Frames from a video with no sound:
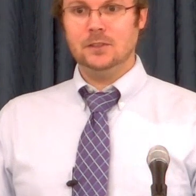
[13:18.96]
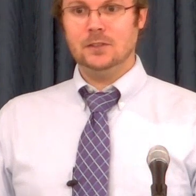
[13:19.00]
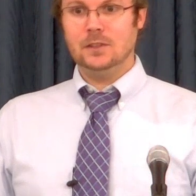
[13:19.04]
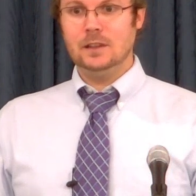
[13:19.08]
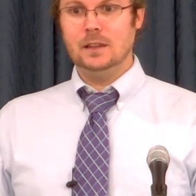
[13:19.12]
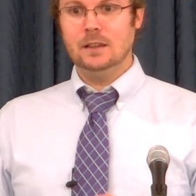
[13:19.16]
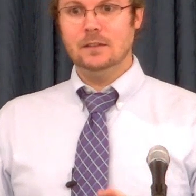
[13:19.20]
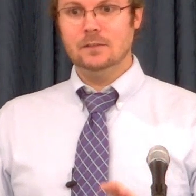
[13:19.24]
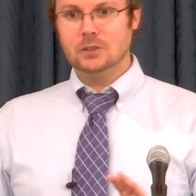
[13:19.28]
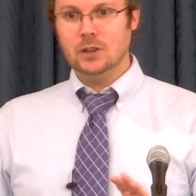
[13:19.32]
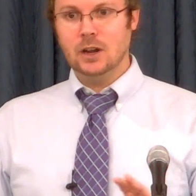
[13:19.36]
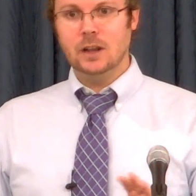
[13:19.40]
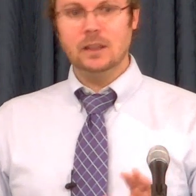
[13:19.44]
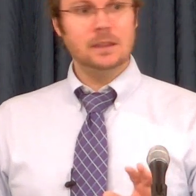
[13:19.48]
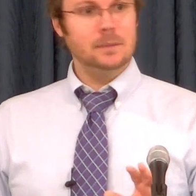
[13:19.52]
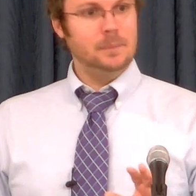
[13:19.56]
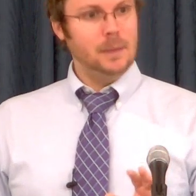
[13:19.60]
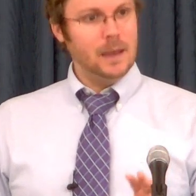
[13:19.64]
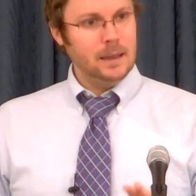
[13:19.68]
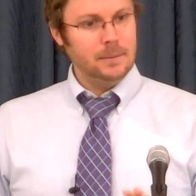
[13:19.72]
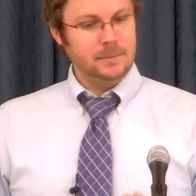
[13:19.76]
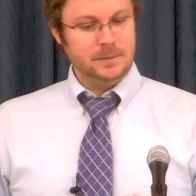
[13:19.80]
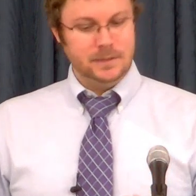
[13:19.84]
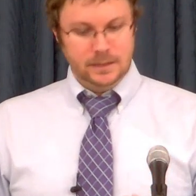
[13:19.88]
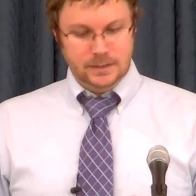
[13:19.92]
of John the
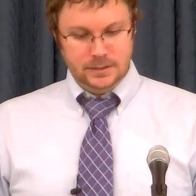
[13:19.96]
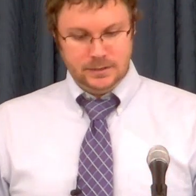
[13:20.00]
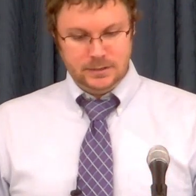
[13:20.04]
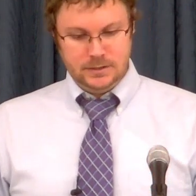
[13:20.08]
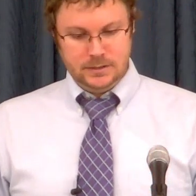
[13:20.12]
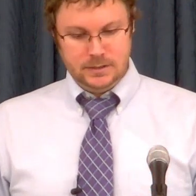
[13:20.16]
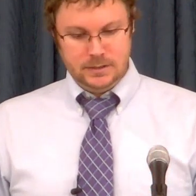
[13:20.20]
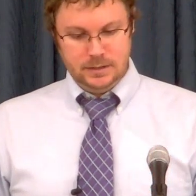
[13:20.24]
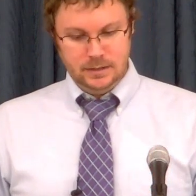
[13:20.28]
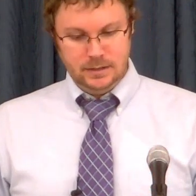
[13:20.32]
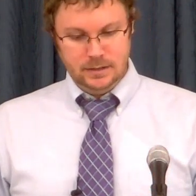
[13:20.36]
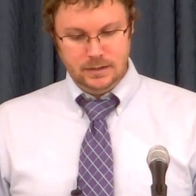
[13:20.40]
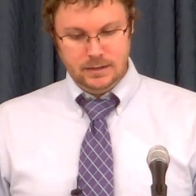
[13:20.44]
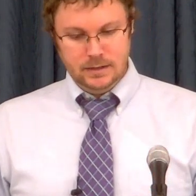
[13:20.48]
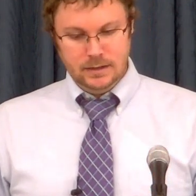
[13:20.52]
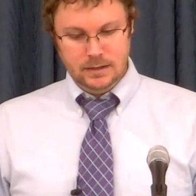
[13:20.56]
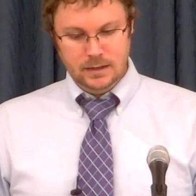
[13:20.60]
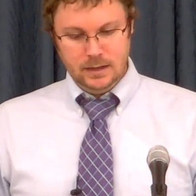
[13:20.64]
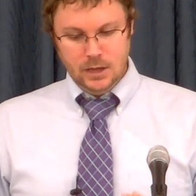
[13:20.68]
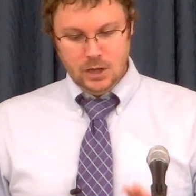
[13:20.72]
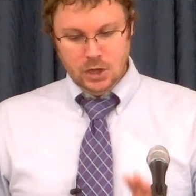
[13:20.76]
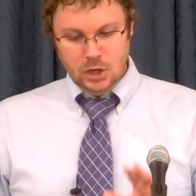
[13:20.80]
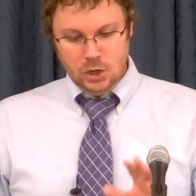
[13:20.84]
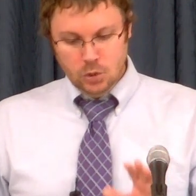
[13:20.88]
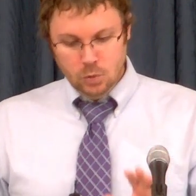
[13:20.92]
Baptist,
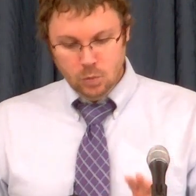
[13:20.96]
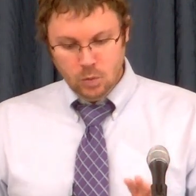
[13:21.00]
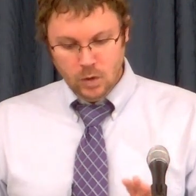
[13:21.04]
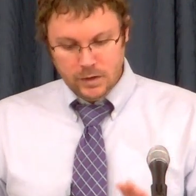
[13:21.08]
who was